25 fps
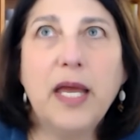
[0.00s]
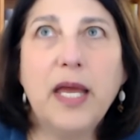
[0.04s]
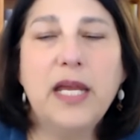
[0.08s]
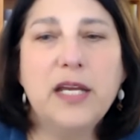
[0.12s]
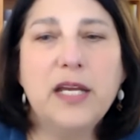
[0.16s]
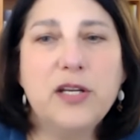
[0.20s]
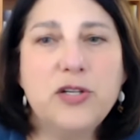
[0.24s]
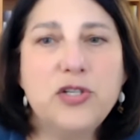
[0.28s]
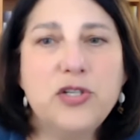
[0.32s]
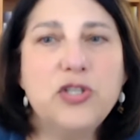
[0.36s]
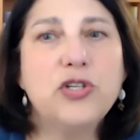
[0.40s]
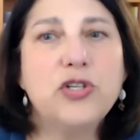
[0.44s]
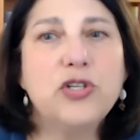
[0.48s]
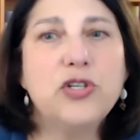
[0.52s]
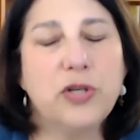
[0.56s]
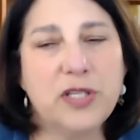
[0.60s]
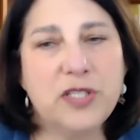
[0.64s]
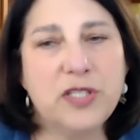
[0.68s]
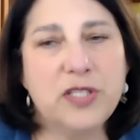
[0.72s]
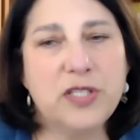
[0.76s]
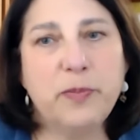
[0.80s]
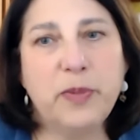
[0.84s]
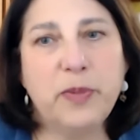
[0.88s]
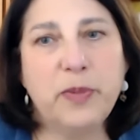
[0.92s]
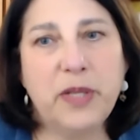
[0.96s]

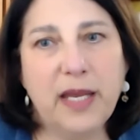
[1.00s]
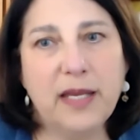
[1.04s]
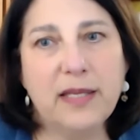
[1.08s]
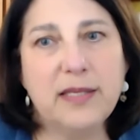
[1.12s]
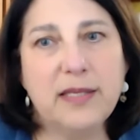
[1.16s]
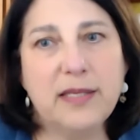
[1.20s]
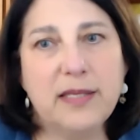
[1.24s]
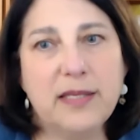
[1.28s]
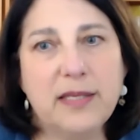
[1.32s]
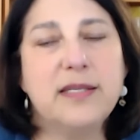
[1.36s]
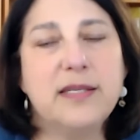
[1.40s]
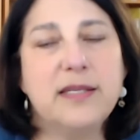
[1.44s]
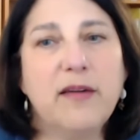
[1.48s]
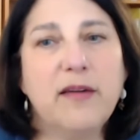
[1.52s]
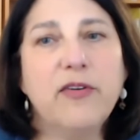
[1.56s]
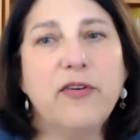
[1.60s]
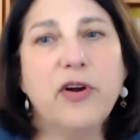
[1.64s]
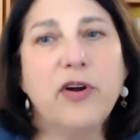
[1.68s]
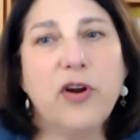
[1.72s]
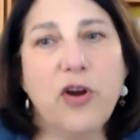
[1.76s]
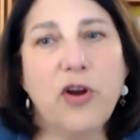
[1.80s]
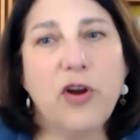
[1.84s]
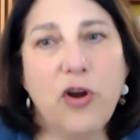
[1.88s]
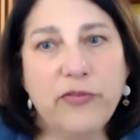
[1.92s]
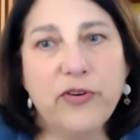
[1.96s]
insurance plans to
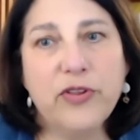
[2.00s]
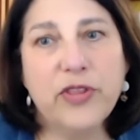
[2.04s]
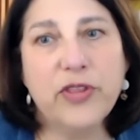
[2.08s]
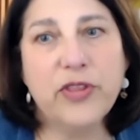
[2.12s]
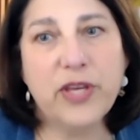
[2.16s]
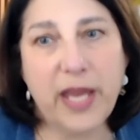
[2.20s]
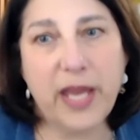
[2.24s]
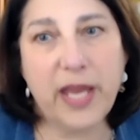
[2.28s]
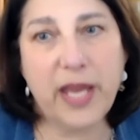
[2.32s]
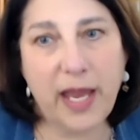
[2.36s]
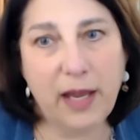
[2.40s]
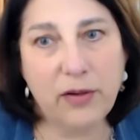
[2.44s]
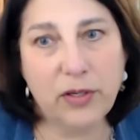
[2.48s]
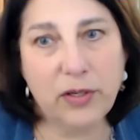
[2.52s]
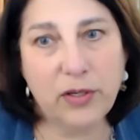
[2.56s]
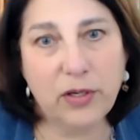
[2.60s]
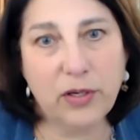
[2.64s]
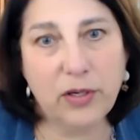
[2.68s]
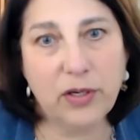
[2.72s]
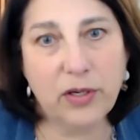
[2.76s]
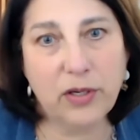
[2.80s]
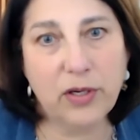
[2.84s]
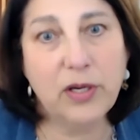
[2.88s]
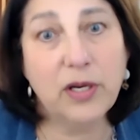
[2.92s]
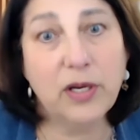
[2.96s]
cover
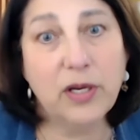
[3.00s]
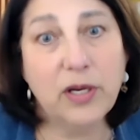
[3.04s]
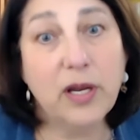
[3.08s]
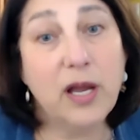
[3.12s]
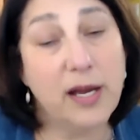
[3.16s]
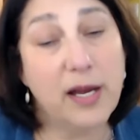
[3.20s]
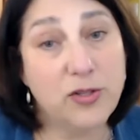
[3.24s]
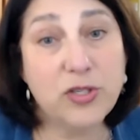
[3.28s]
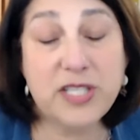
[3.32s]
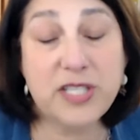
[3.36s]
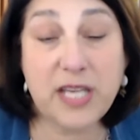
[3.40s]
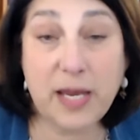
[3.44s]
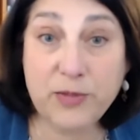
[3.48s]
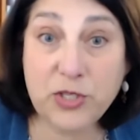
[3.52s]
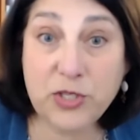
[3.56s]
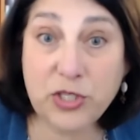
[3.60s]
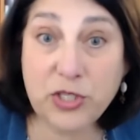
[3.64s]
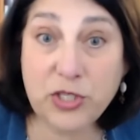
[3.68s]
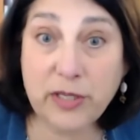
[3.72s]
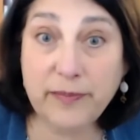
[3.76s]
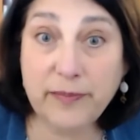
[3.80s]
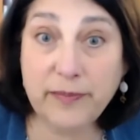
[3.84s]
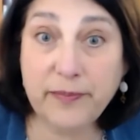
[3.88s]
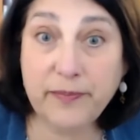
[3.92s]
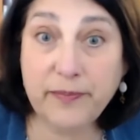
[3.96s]
over-the-counter
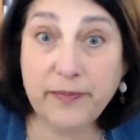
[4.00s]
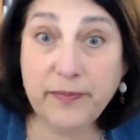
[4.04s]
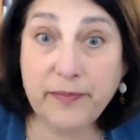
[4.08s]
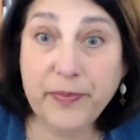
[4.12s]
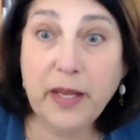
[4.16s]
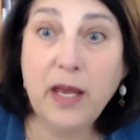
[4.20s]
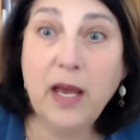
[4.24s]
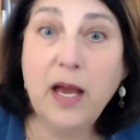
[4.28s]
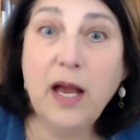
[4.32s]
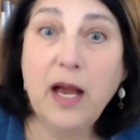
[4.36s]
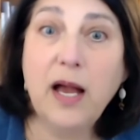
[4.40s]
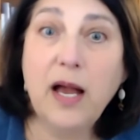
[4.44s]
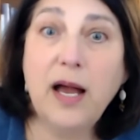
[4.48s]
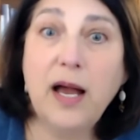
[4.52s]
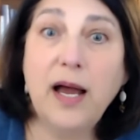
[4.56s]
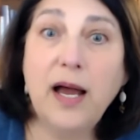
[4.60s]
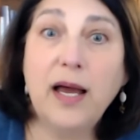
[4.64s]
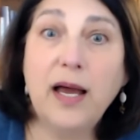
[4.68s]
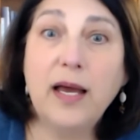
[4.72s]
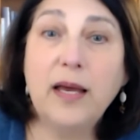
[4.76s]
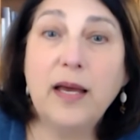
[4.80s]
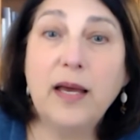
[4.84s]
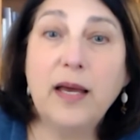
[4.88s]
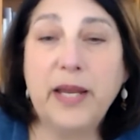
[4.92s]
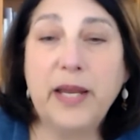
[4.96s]
contraception,
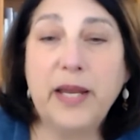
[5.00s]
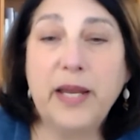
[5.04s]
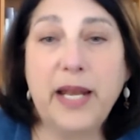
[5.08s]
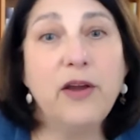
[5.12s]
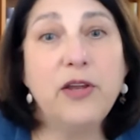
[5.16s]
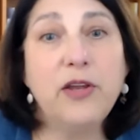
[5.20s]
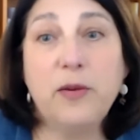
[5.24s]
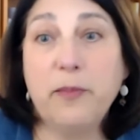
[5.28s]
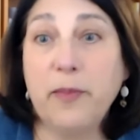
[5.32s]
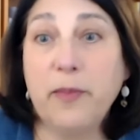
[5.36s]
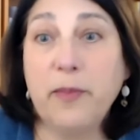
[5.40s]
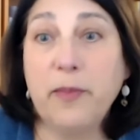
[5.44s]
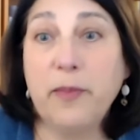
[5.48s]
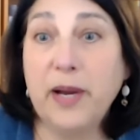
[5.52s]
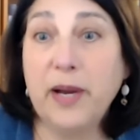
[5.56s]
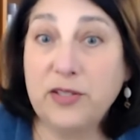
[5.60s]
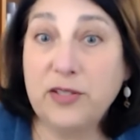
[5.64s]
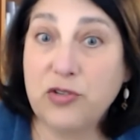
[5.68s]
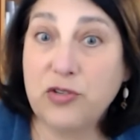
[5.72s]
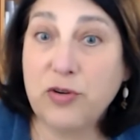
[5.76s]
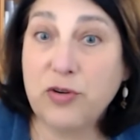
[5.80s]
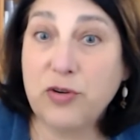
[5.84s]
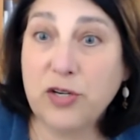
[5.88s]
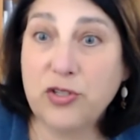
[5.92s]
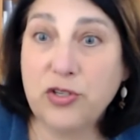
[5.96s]
and how you might
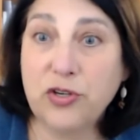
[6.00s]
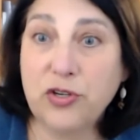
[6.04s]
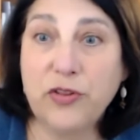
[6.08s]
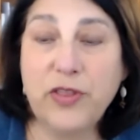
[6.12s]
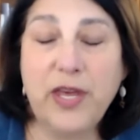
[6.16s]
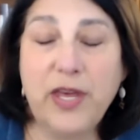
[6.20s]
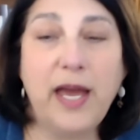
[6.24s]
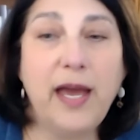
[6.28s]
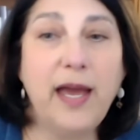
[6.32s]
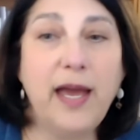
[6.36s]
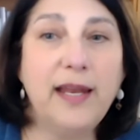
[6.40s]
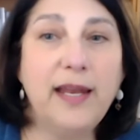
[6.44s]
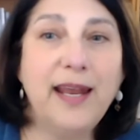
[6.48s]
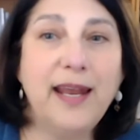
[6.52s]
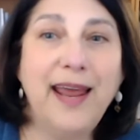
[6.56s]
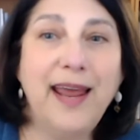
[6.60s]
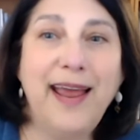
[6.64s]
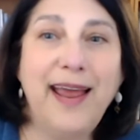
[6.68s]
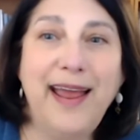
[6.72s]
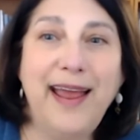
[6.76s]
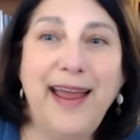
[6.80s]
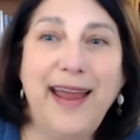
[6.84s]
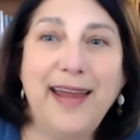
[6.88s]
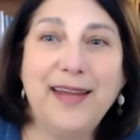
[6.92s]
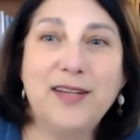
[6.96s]
structure that.
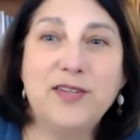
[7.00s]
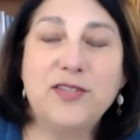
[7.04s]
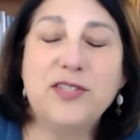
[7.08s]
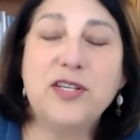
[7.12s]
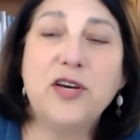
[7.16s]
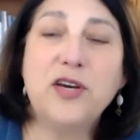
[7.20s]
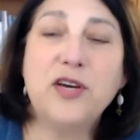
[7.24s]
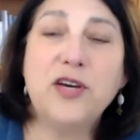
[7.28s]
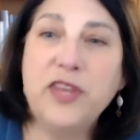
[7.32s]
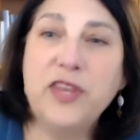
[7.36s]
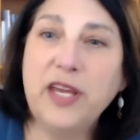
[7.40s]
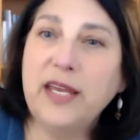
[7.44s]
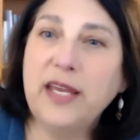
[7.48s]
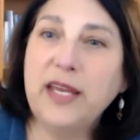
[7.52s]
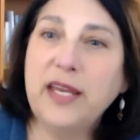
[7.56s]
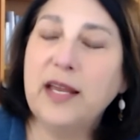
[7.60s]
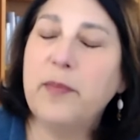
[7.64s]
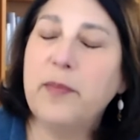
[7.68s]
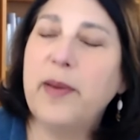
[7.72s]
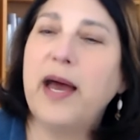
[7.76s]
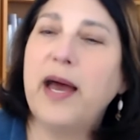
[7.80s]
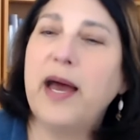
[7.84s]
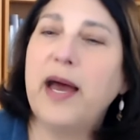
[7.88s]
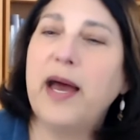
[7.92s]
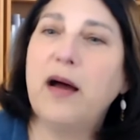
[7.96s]
And so thinking
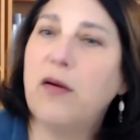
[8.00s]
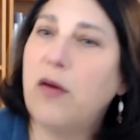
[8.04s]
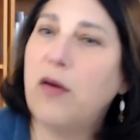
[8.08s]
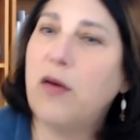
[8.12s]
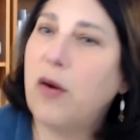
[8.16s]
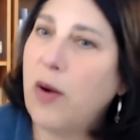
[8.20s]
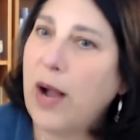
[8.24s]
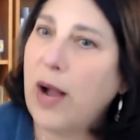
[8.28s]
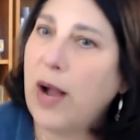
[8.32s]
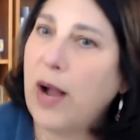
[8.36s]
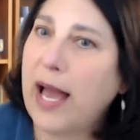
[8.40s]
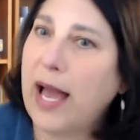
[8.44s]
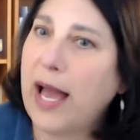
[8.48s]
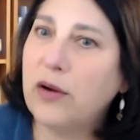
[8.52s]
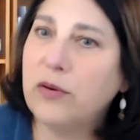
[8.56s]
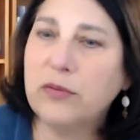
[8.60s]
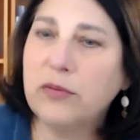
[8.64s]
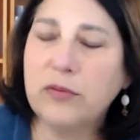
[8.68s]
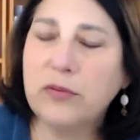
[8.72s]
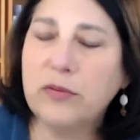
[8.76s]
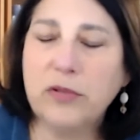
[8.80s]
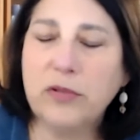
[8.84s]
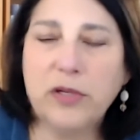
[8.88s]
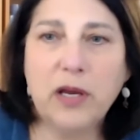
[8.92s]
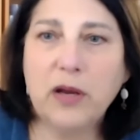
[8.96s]
about how,
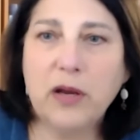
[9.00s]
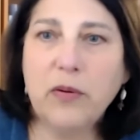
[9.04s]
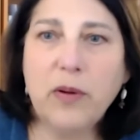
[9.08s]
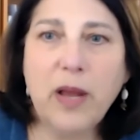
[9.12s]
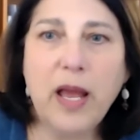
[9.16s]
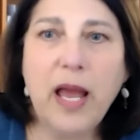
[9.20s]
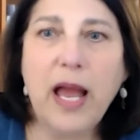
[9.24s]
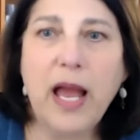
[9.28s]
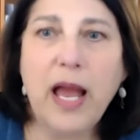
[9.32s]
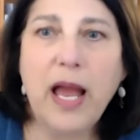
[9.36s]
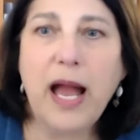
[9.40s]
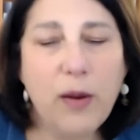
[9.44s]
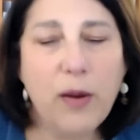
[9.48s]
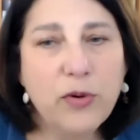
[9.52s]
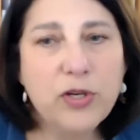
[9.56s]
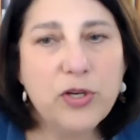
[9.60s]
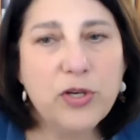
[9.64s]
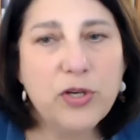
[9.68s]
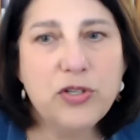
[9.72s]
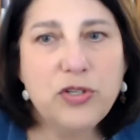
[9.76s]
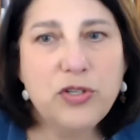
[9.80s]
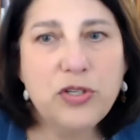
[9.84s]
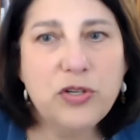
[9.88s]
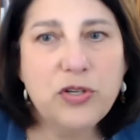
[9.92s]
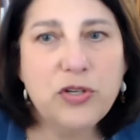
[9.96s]
you know, how
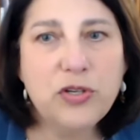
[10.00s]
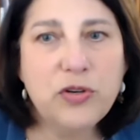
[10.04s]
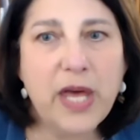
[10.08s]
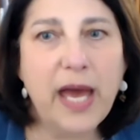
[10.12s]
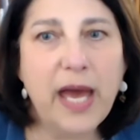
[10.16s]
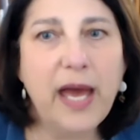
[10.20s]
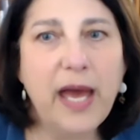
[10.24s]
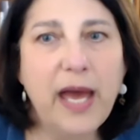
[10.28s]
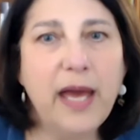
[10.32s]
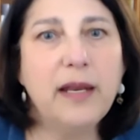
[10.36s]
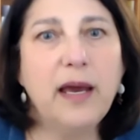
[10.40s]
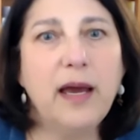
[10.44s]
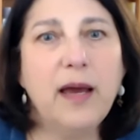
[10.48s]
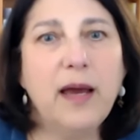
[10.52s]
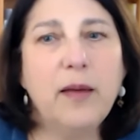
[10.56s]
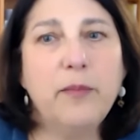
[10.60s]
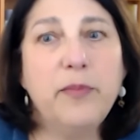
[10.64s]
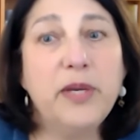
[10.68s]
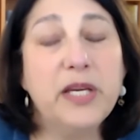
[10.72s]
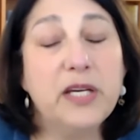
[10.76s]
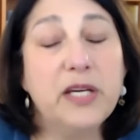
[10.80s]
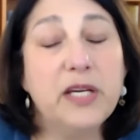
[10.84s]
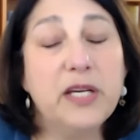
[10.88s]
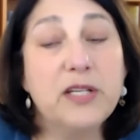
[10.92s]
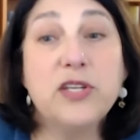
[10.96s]
would you do that?
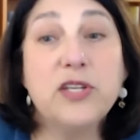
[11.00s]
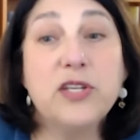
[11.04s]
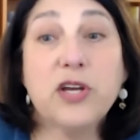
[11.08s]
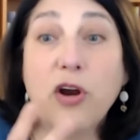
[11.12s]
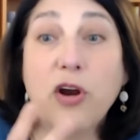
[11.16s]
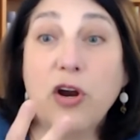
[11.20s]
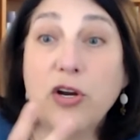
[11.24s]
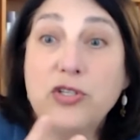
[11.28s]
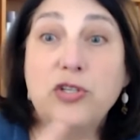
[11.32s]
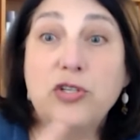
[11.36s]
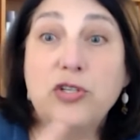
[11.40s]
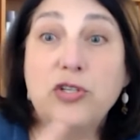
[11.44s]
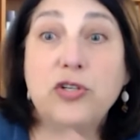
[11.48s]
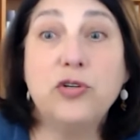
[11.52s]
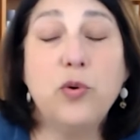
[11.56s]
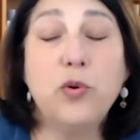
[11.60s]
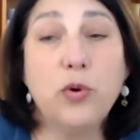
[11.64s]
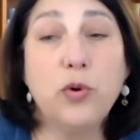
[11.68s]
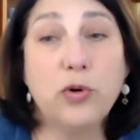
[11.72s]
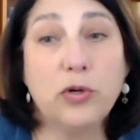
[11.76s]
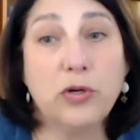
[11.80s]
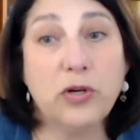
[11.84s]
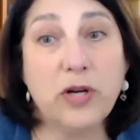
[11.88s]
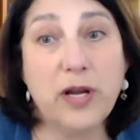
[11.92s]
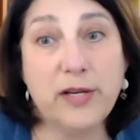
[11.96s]
Because there are 2
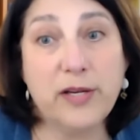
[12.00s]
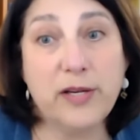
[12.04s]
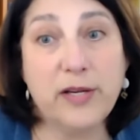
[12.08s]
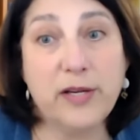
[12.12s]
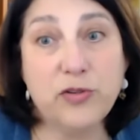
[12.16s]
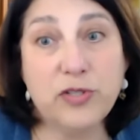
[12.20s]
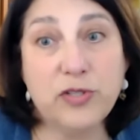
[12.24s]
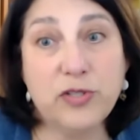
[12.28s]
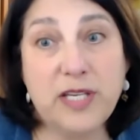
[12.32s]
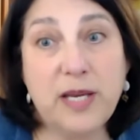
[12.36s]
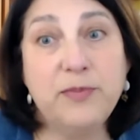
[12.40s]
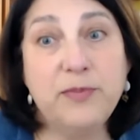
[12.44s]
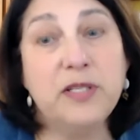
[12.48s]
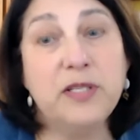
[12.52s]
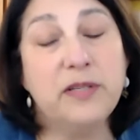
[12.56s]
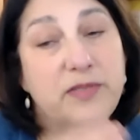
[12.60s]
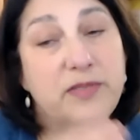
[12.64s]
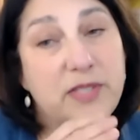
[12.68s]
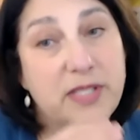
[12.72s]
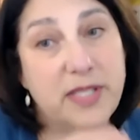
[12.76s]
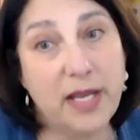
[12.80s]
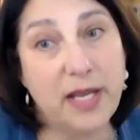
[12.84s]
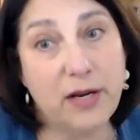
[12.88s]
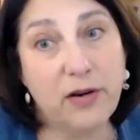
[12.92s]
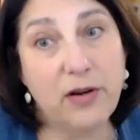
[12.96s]
oral
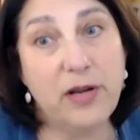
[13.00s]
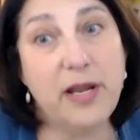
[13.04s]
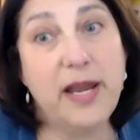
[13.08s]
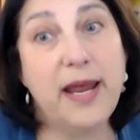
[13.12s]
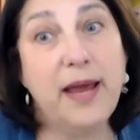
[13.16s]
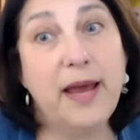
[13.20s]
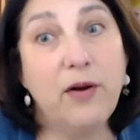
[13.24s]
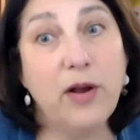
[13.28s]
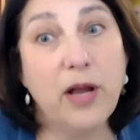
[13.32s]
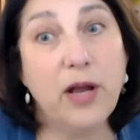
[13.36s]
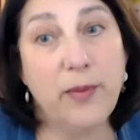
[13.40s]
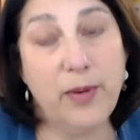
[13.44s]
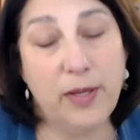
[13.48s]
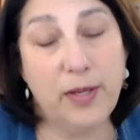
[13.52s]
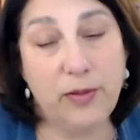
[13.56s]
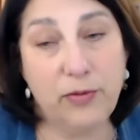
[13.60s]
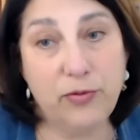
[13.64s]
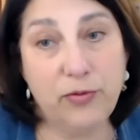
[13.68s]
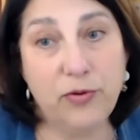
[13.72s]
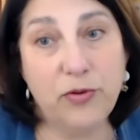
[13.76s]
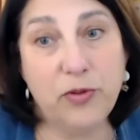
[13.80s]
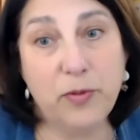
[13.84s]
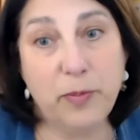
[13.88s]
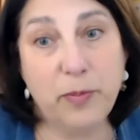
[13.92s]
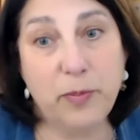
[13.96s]
contraceptives that are now going
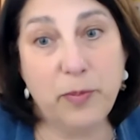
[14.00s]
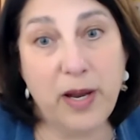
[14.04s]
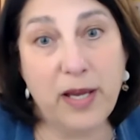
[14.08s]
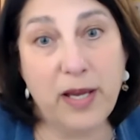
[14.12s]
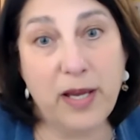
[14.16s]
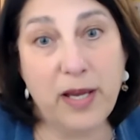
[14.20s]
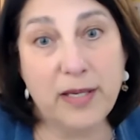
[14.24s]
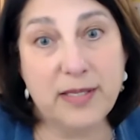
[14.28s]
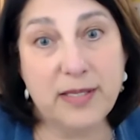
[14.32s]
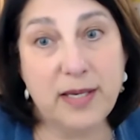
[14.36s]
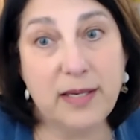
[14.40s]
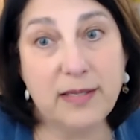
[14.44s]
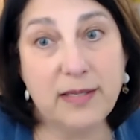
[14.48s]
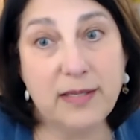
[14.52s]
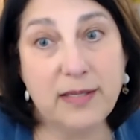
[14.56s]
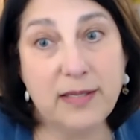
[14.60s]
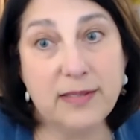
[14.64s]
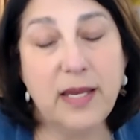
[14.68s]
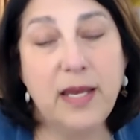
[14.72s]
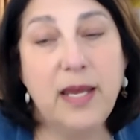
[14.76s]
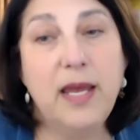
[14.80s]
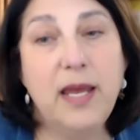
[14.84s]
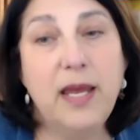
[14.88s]
through the process